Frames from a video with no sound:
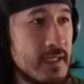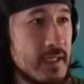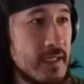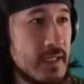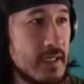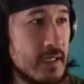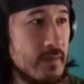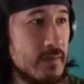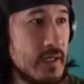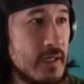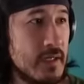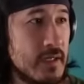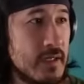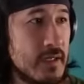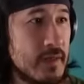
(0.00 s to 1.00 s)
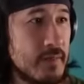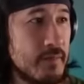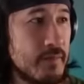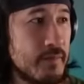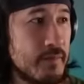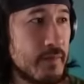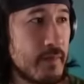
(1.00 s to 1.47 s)
Um, hey, Bob,
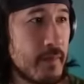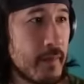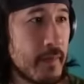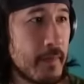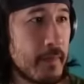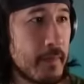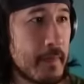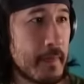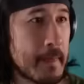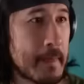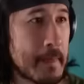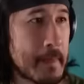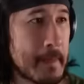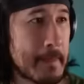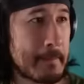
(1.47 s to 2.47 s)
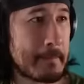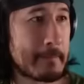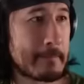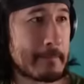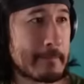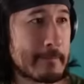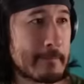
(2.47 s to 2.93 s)
remember that turret that shot you to
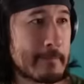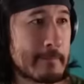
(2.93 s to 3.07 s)
death?